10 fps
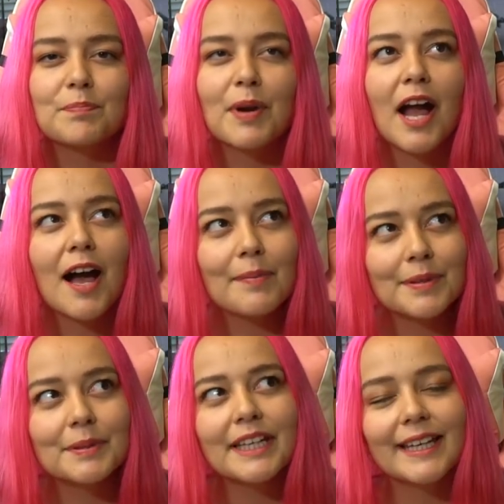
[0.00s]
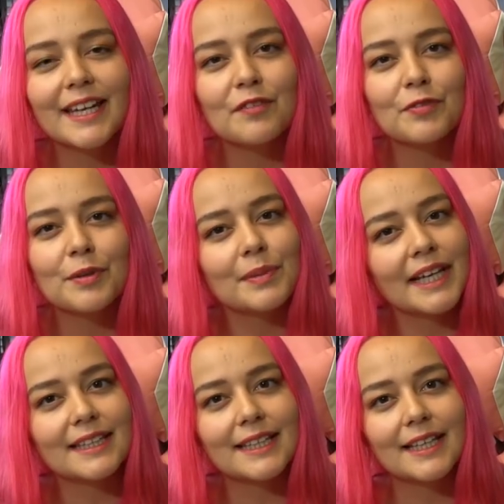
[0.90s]
probably came from
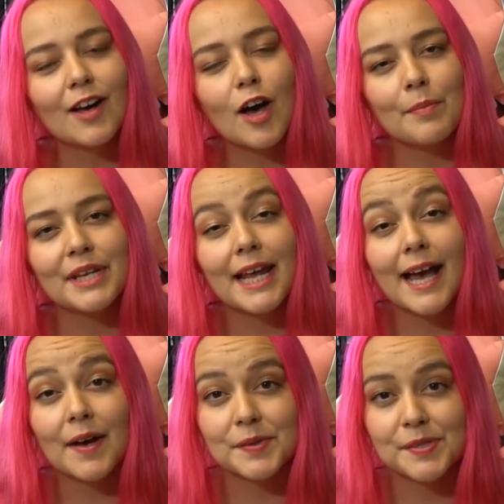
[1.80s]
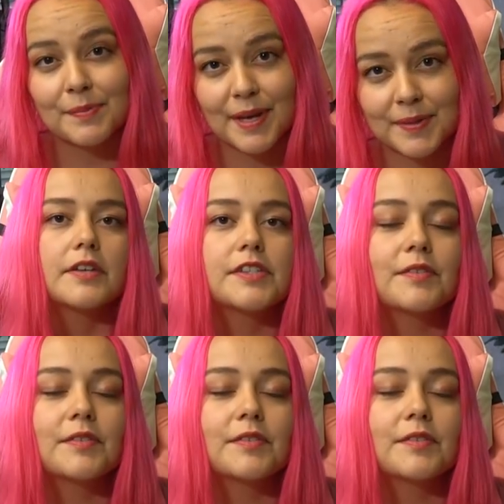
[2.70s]
like the common house mouse.